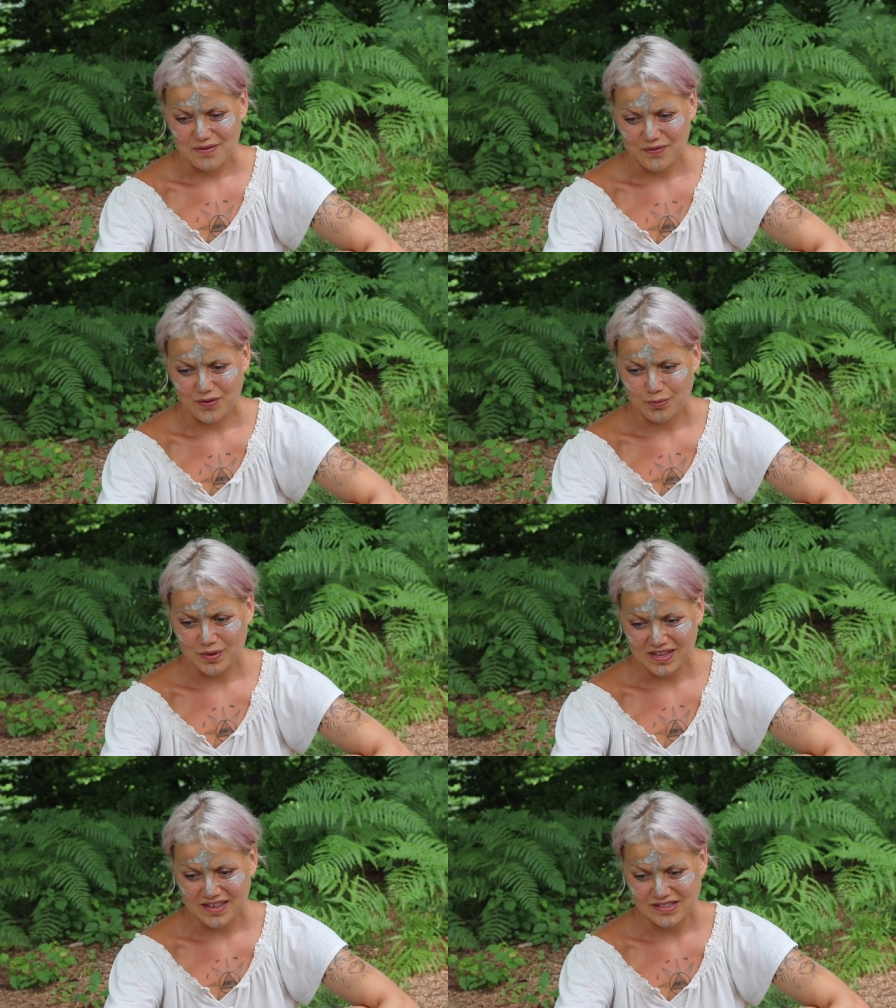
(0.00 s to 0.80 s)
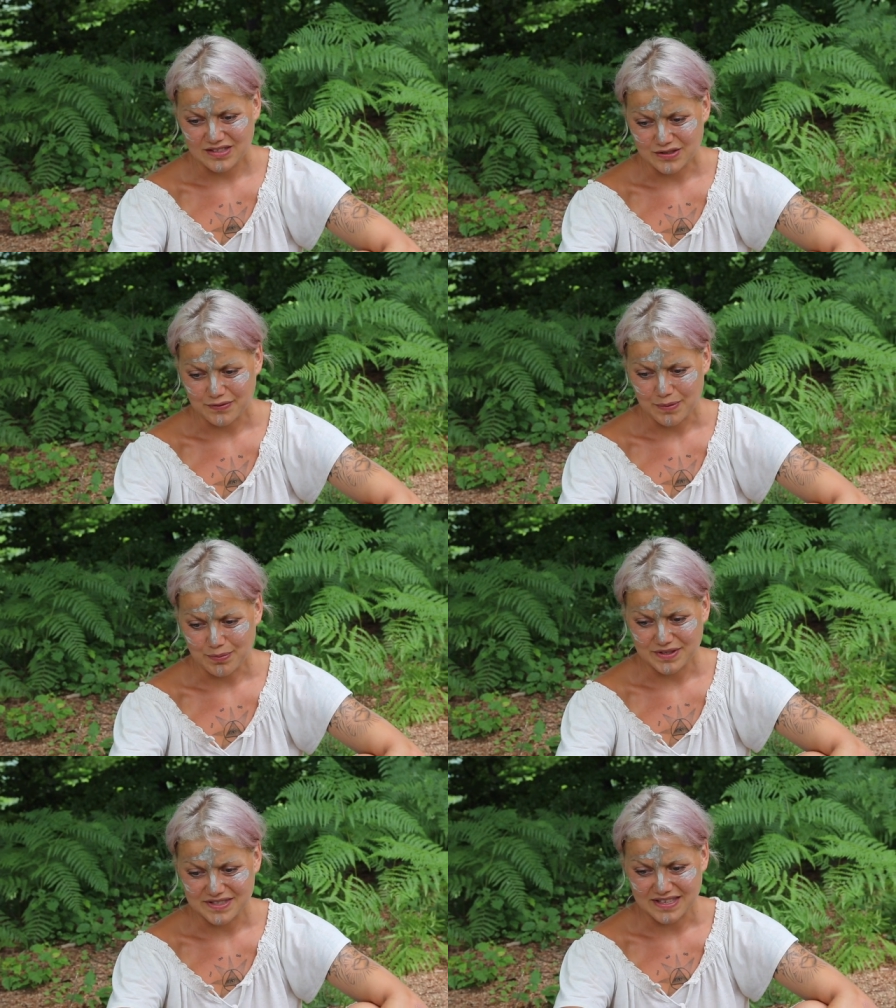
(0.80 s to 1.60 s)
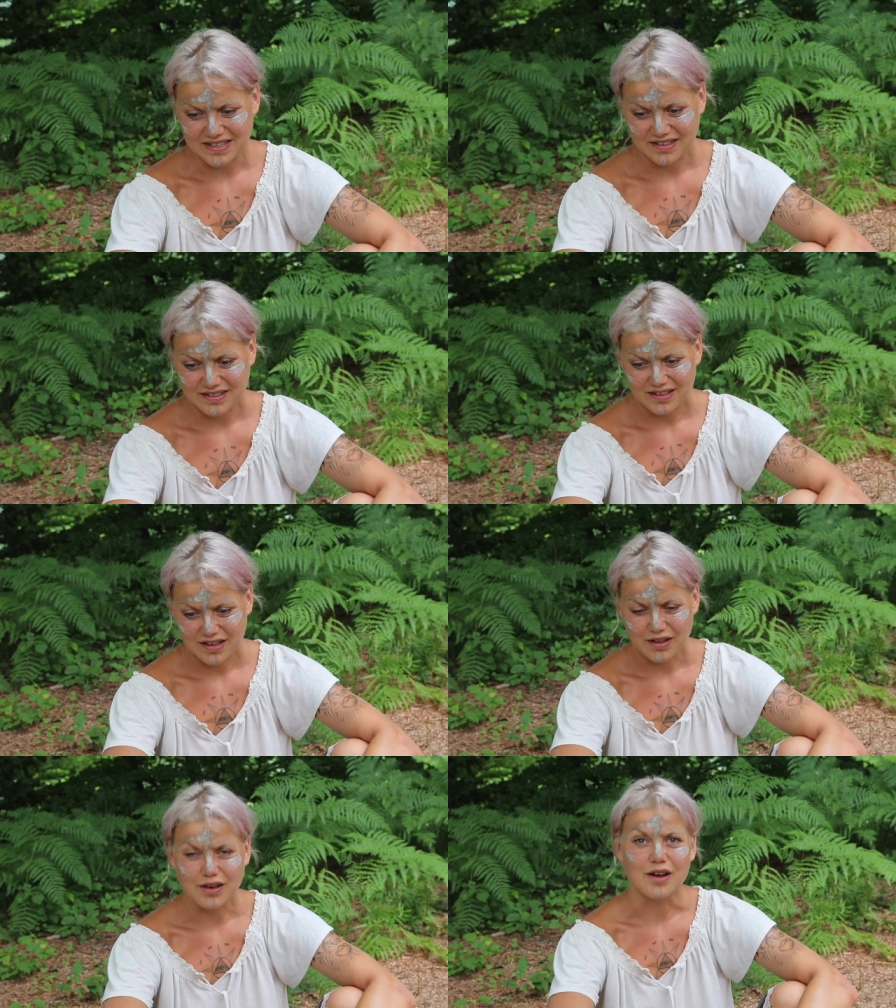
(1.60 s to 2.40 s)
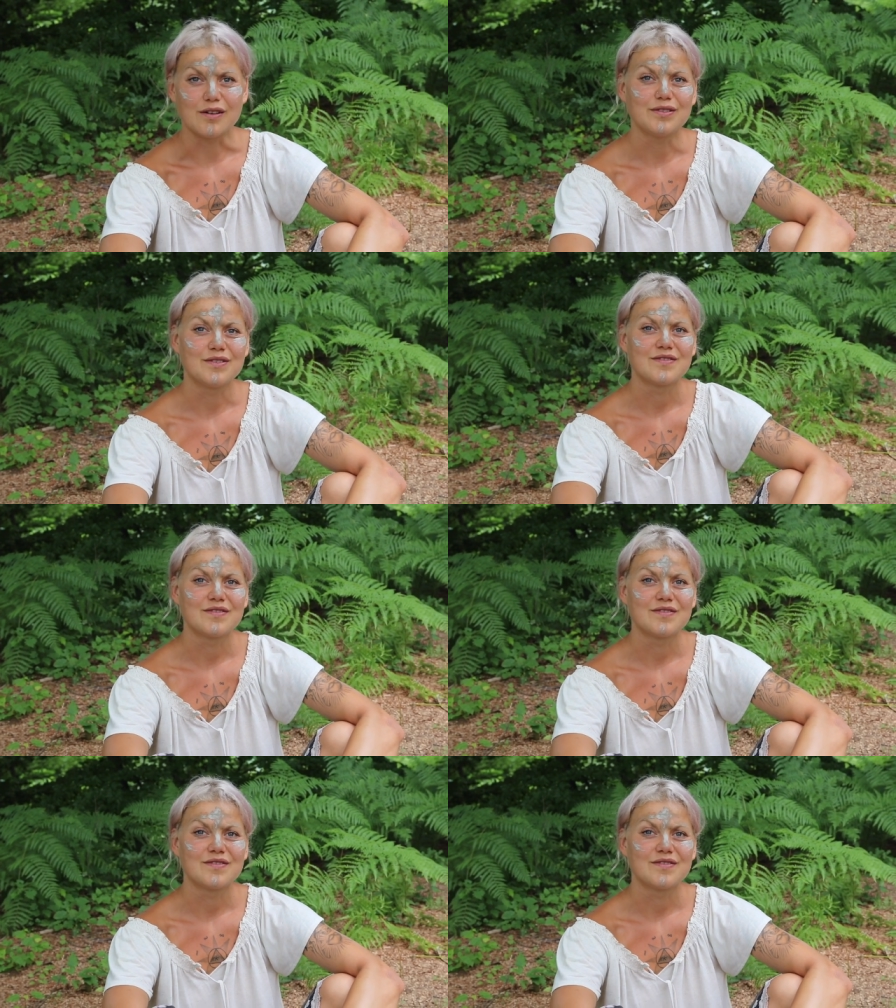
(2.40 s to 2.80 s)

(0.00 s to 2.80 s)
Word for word: for me it just represents love.